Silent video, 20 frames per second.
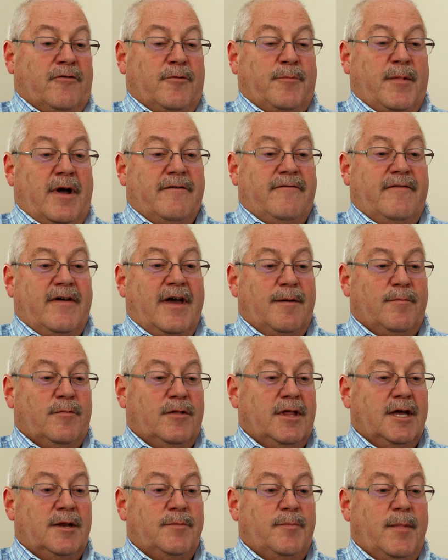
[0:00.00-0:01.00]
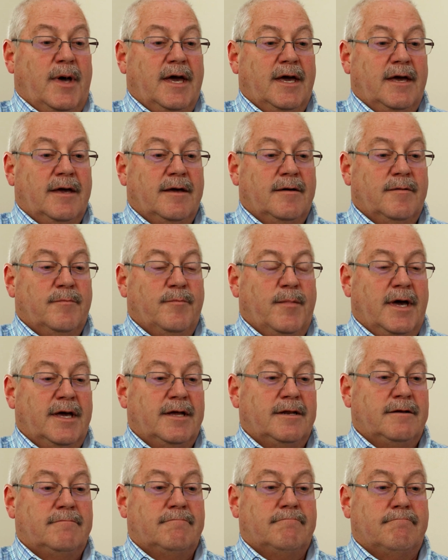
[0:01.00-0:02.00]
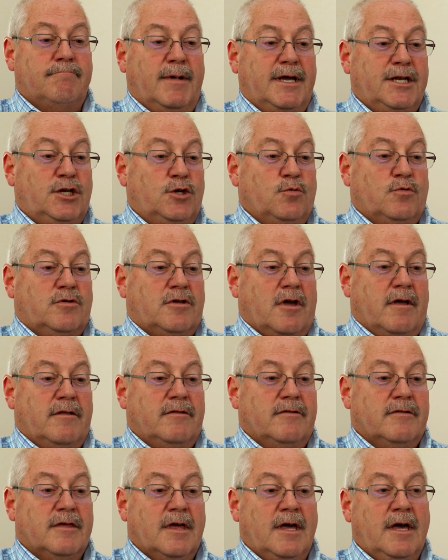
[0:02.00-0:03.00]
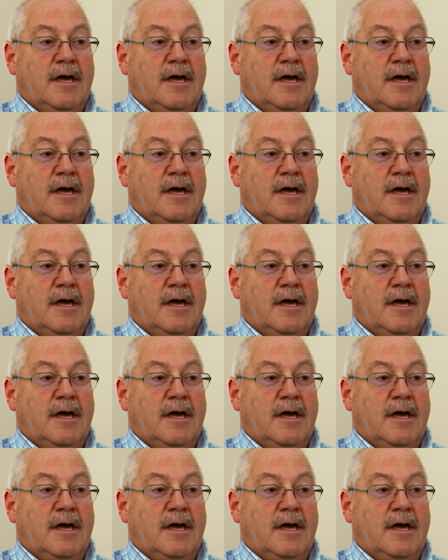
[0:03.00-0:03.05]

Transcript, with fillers: for my family and my, my, my two sons,